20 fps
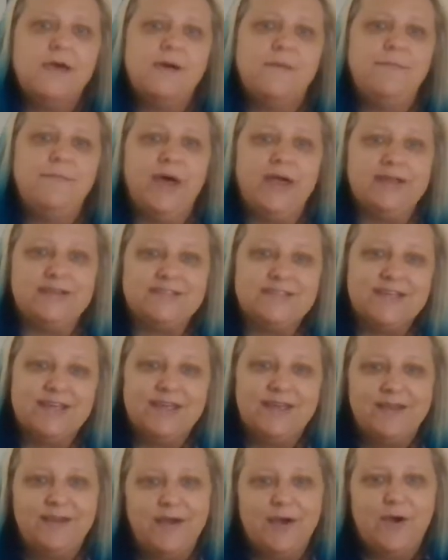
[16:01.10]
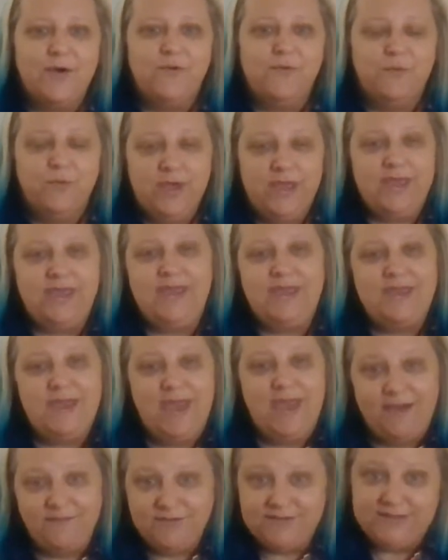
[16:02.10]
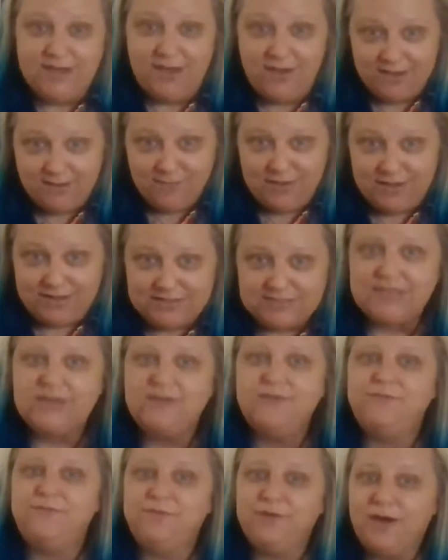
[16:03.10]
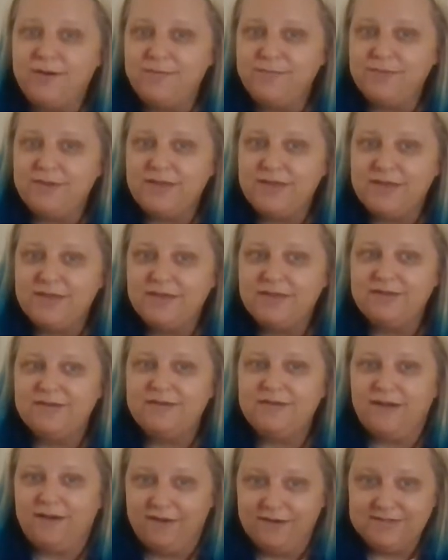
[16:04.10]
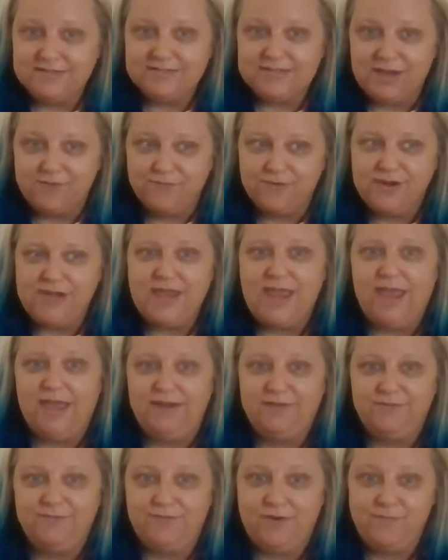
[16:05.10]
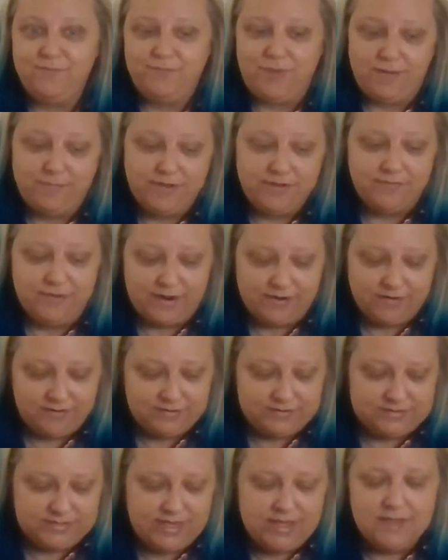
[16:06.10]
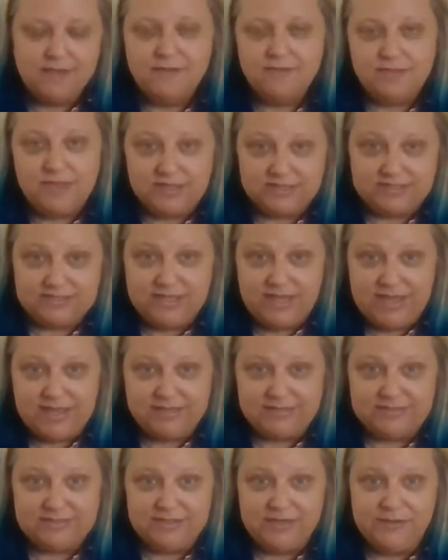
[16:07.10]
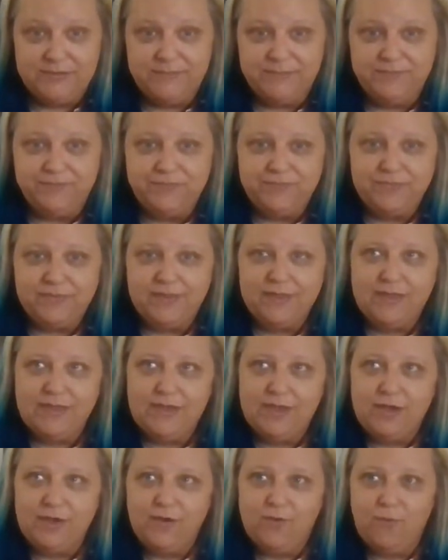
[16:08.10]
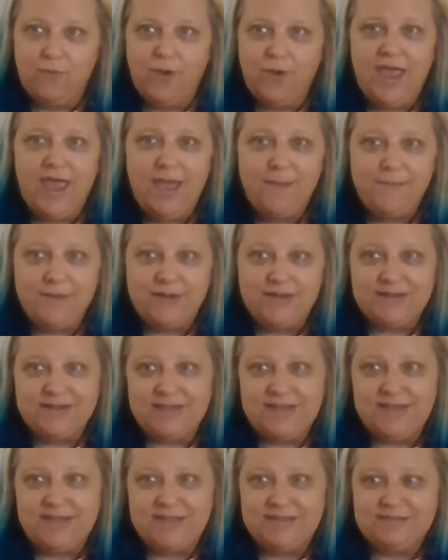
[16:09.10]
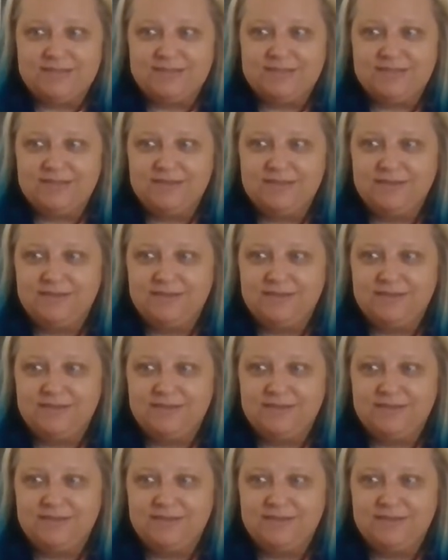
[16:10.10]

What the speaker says: But we have a document from our discovery and from public records that says what happened is